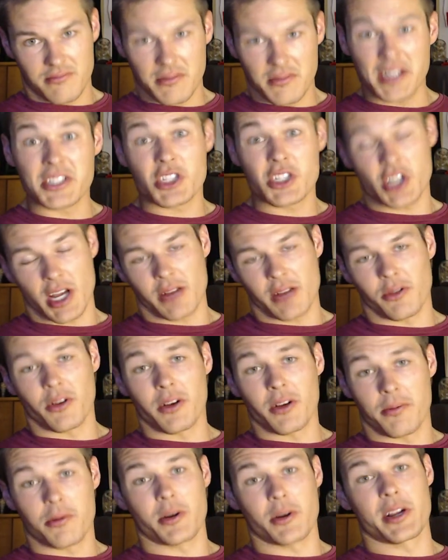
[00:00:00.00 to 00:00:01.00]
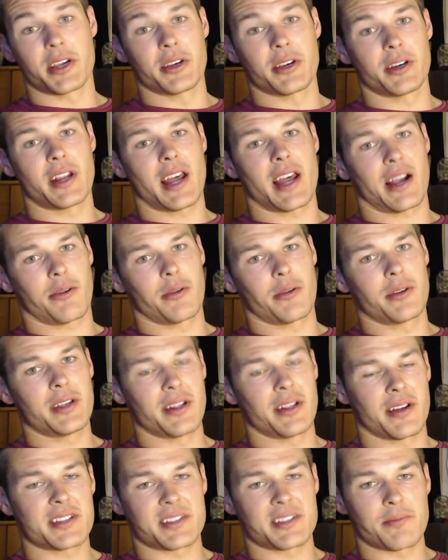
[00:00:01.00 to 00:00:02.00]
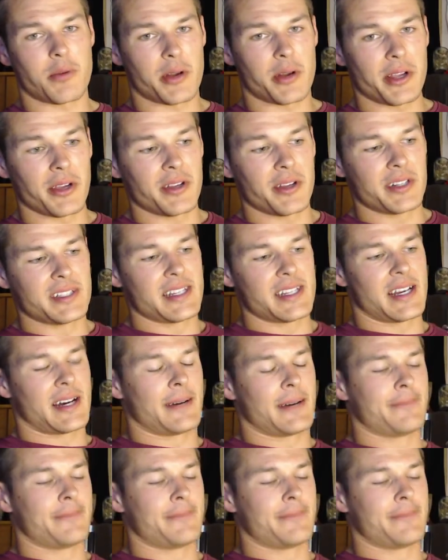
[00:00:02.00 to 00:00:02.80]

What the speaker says: in general, a pretty good equity, it's a pretty good